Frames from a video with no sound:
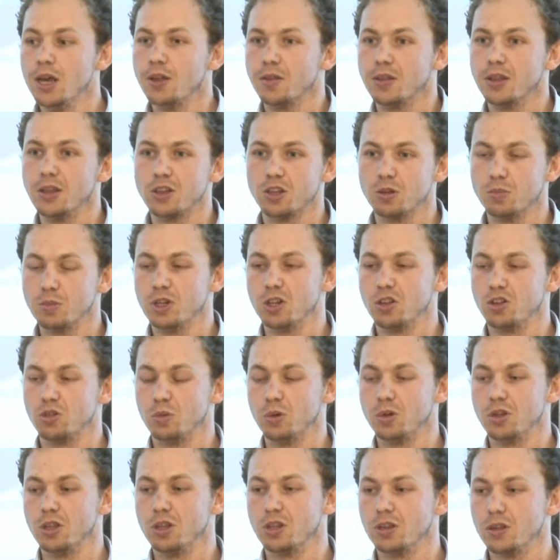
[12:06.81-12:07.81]
these can be
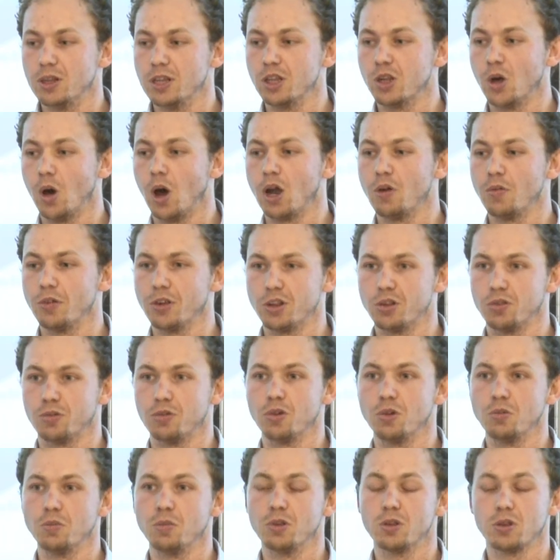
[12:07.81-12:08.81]
distributed to these high-risk
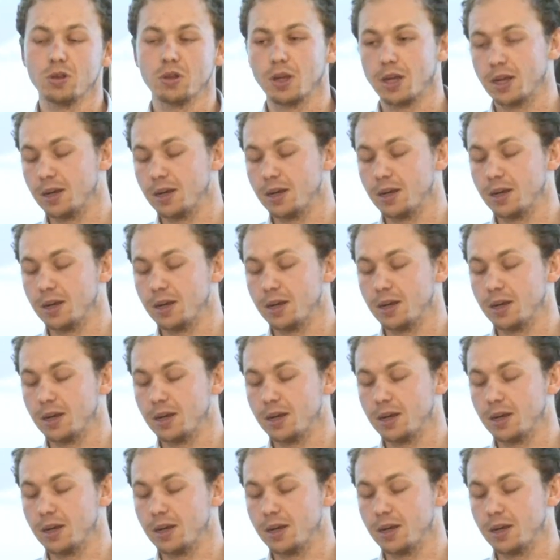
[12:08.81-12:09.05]
groups.